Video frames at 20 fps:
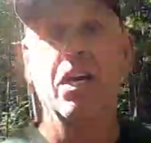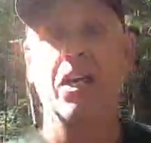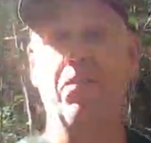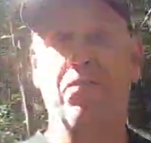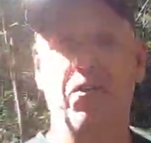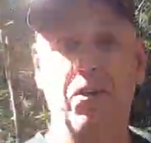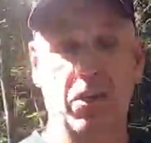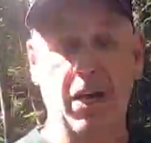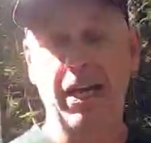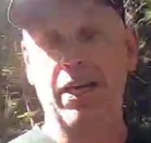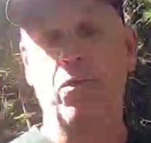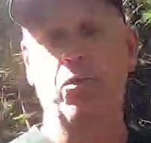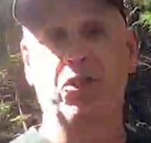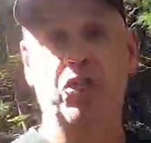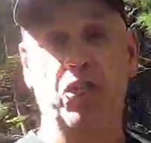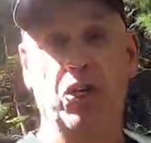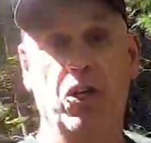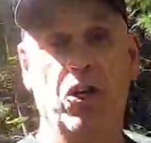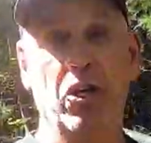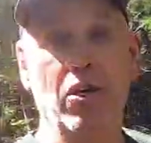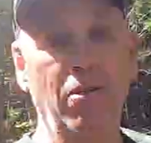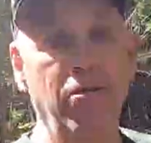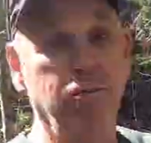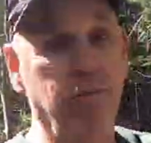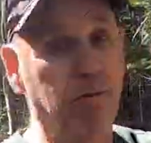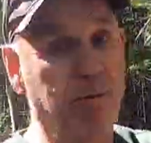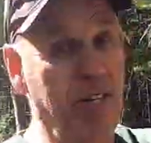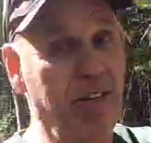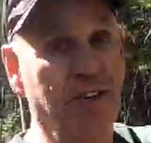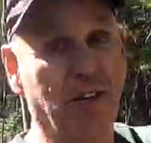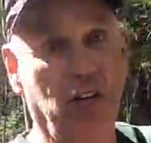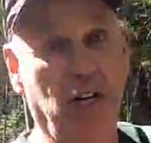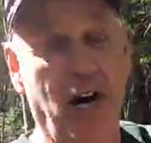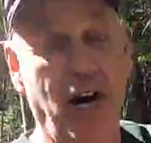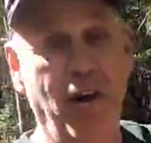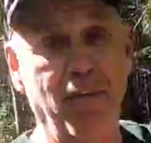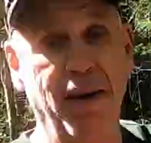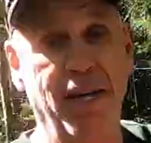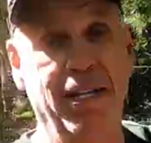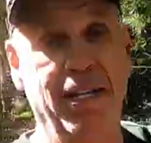If you like what you heard, leave a
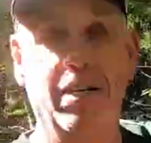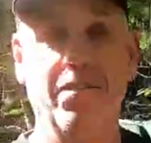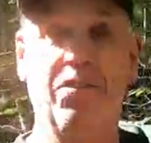comment.